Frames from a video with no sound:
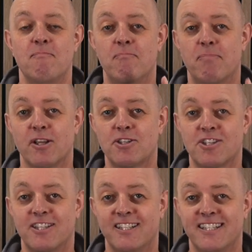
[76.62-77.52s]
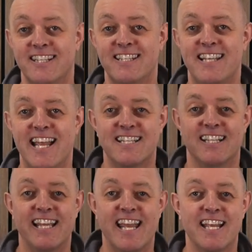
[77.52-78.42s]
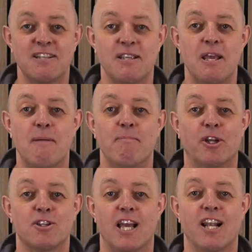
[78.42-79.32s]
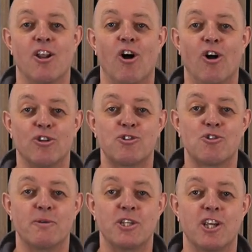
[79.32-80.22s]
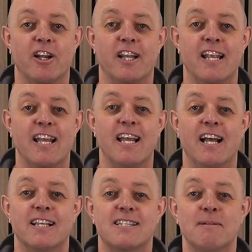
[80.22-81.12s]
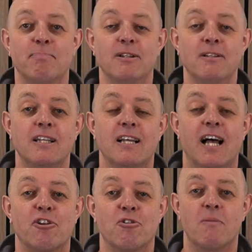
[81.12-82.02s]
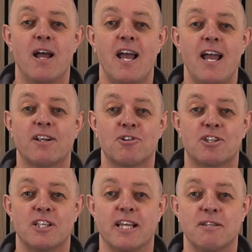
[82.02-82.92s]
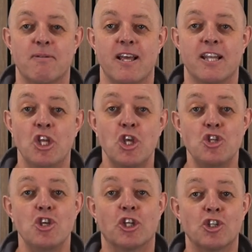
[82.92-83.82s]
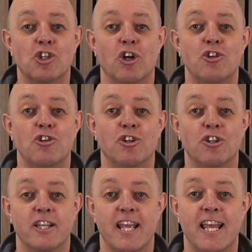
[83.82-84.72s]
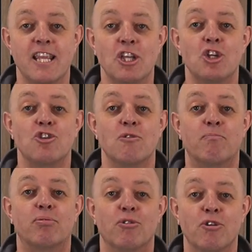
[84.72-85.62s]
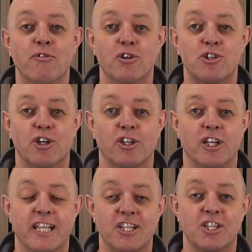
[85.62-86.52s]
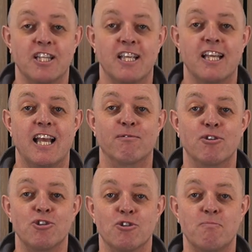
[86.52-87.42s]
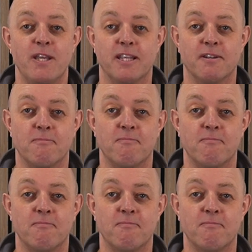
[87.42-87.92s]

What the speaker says: Plus, stay until the end, because I'll also be sharing a simple at-home exercise plan you can start doing today to improve your circulation and reduce pain.